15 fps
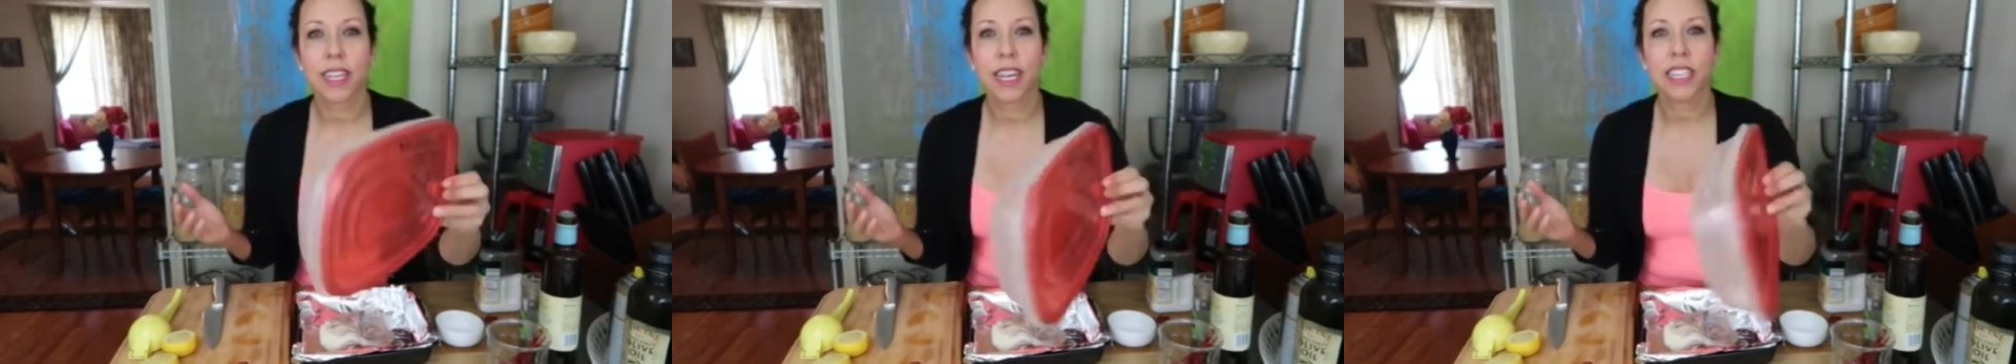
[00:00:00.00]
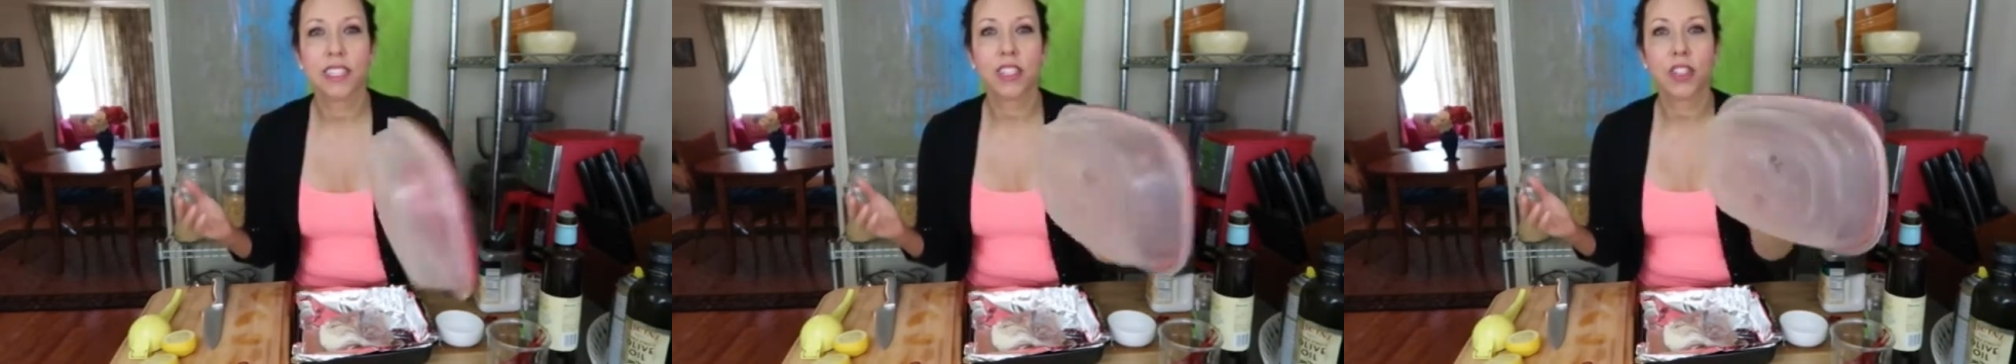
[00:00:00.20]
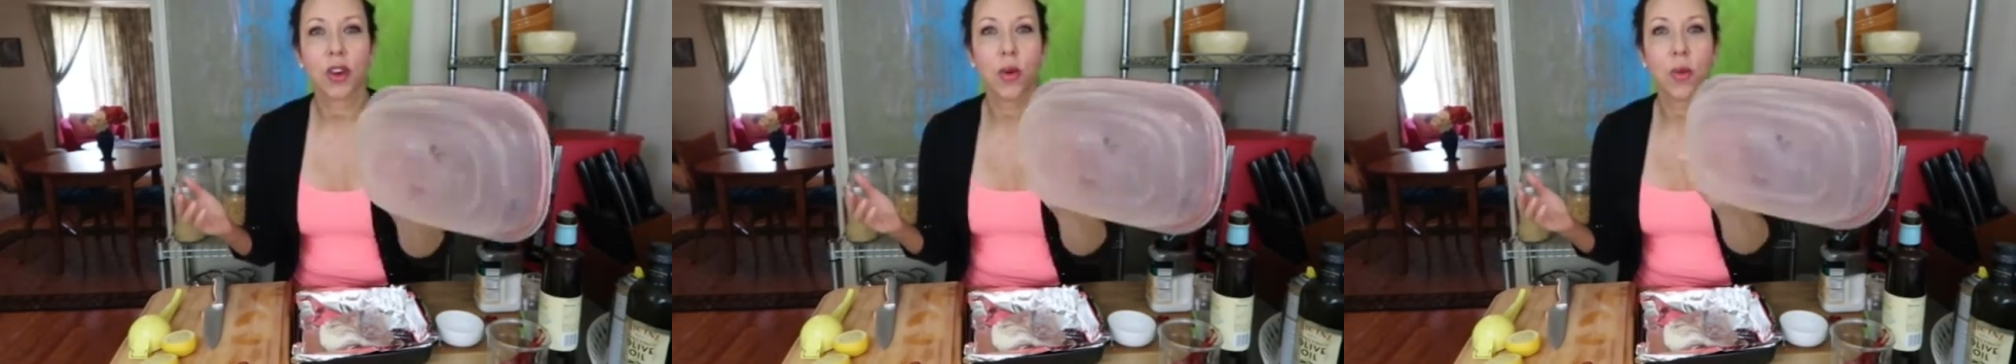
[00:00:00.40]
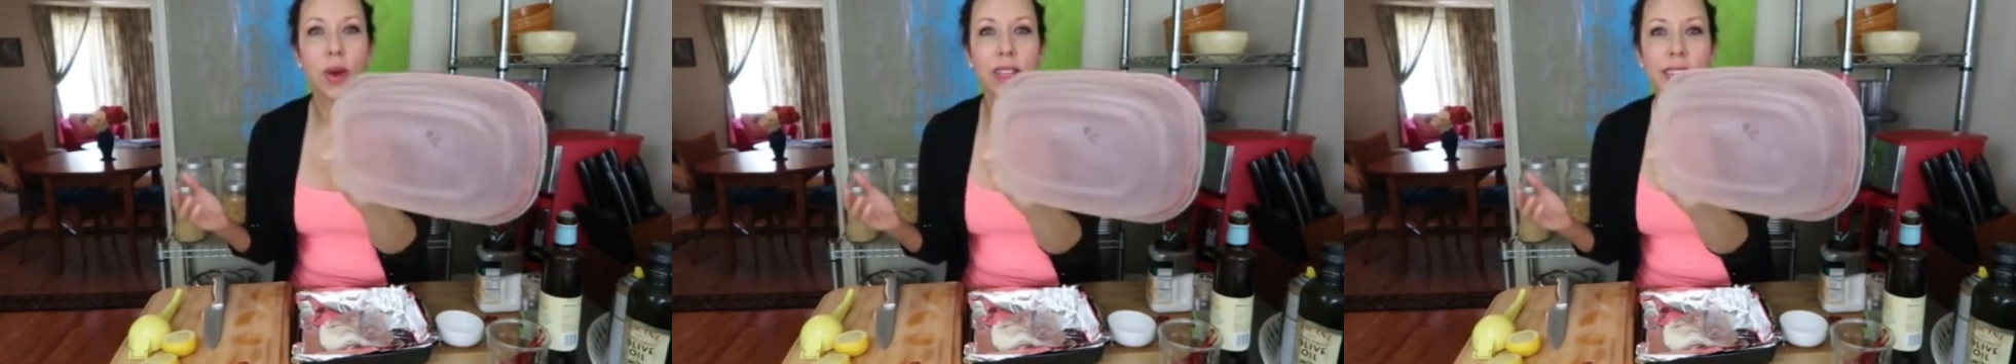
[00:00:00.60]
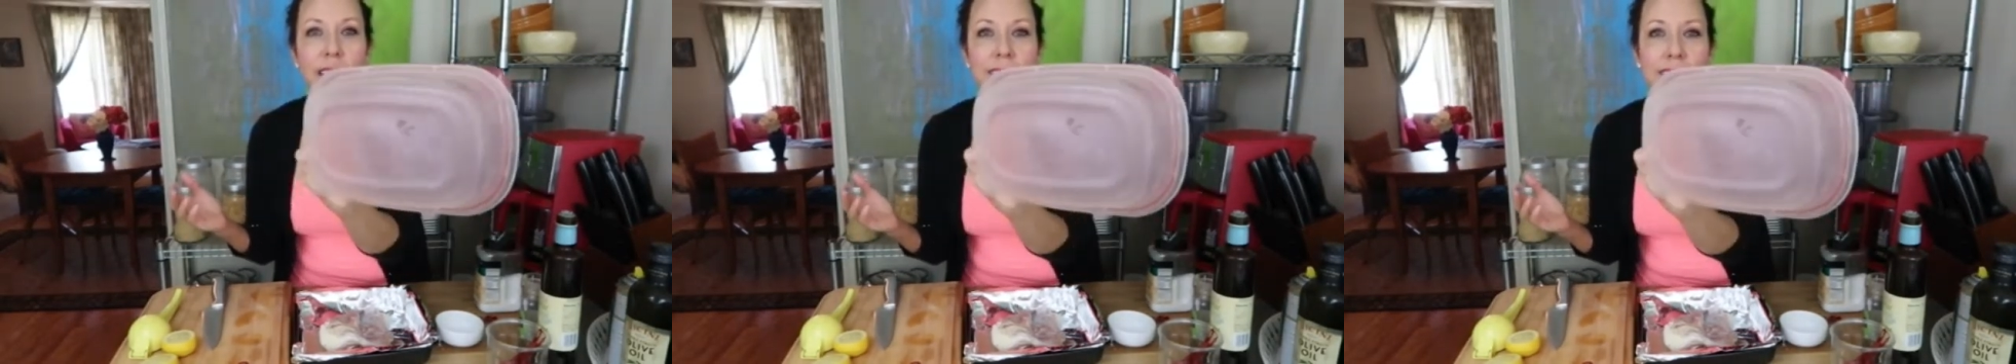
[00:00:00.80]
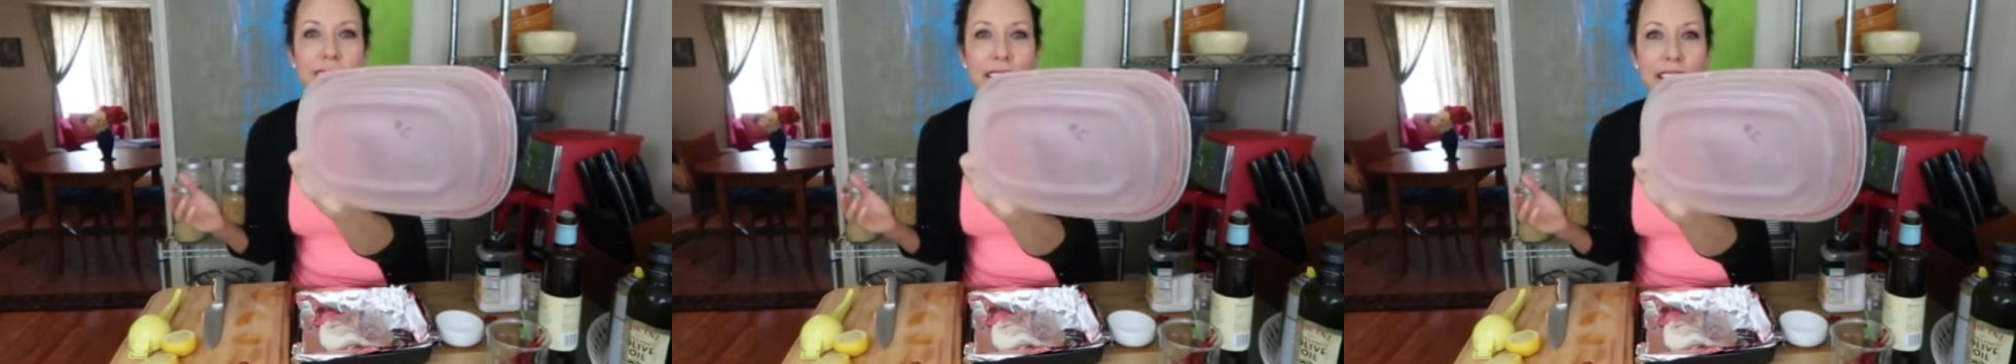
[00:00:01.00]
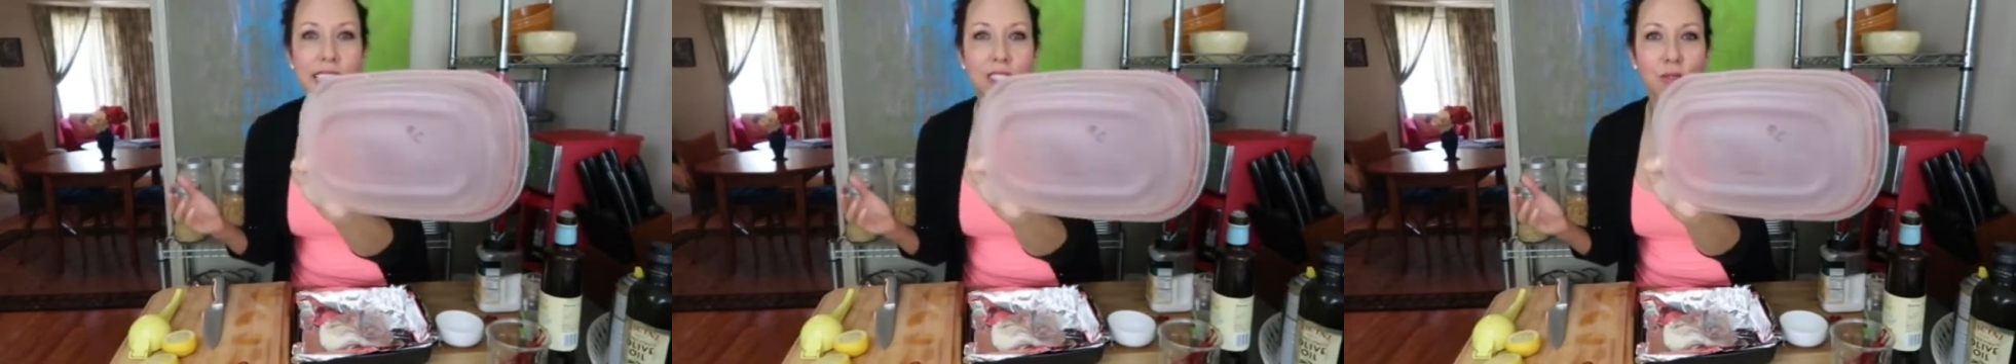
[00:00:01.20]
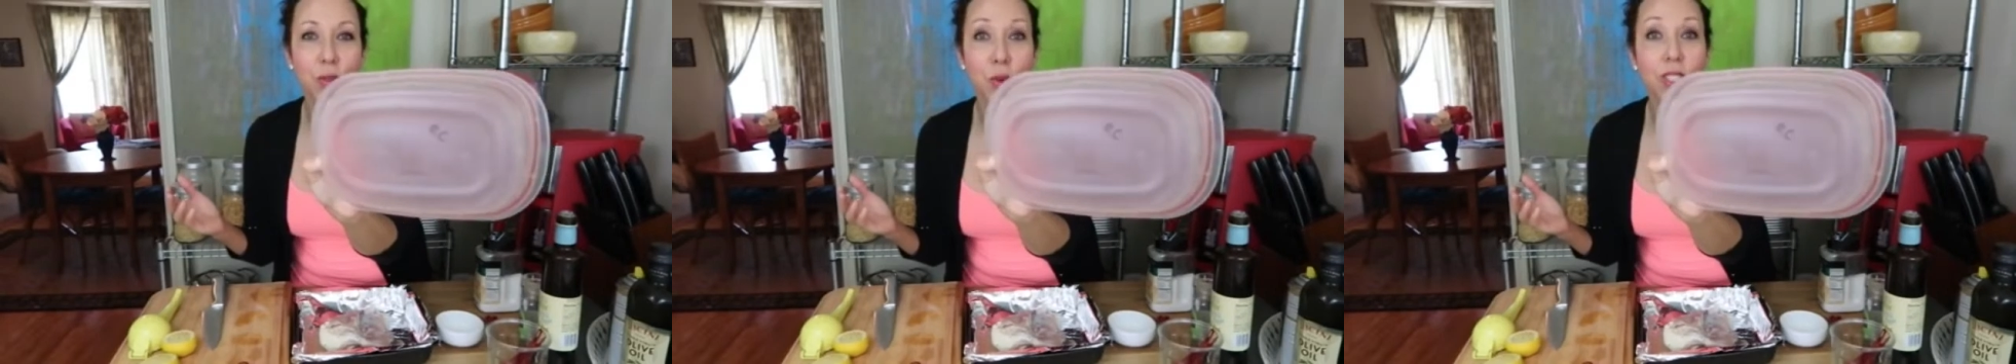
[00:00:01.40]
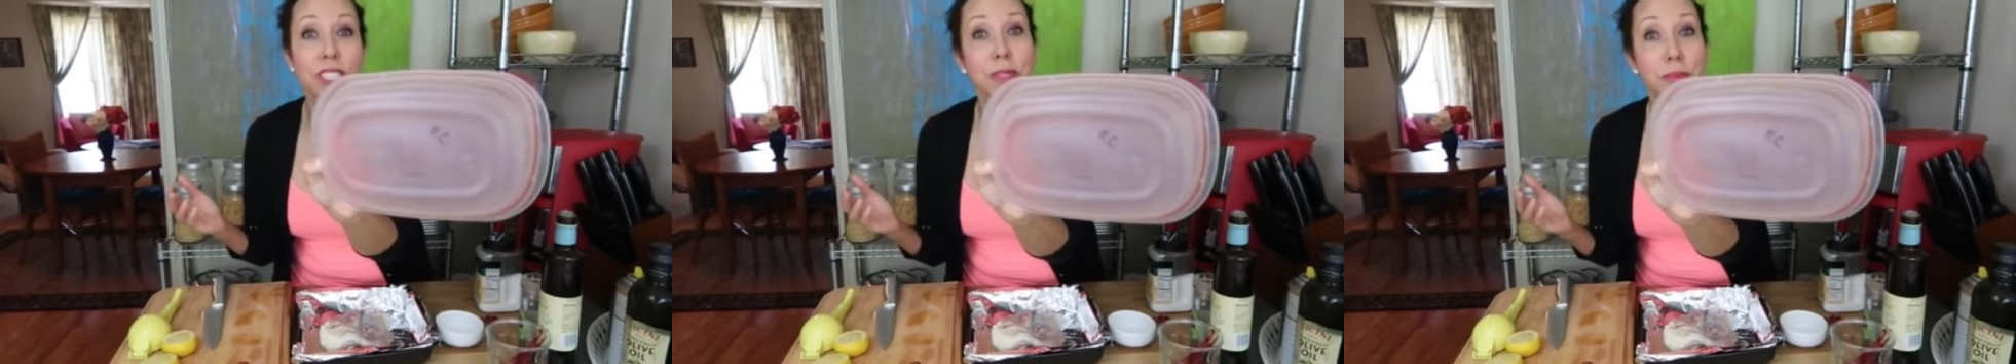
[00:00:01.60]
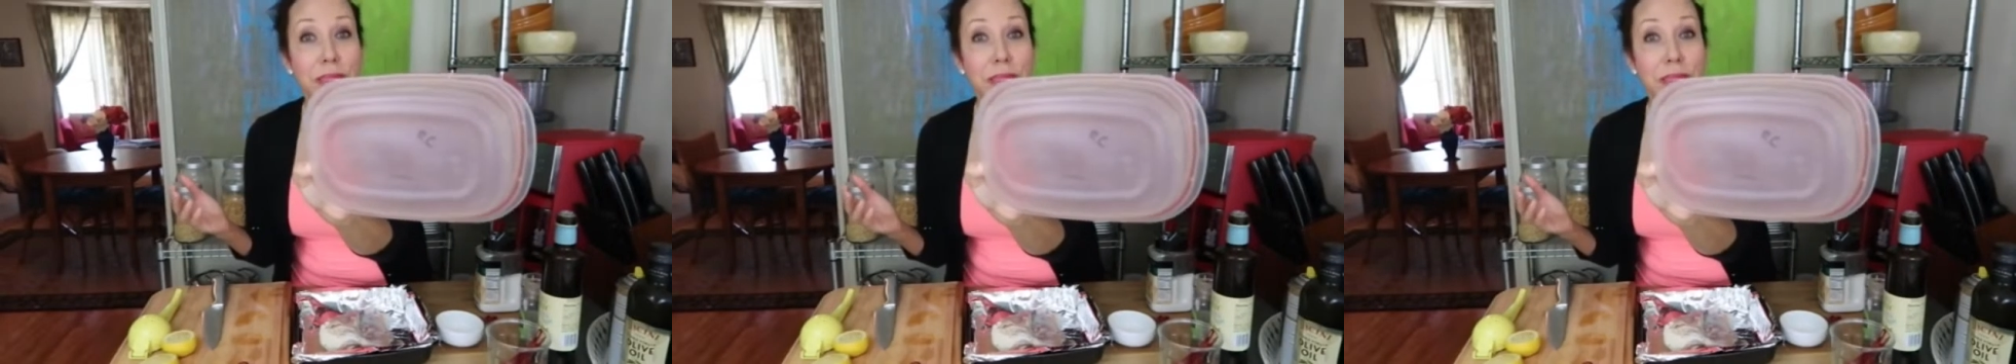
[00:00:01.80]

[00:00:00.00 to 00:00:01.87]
And so what that stands for to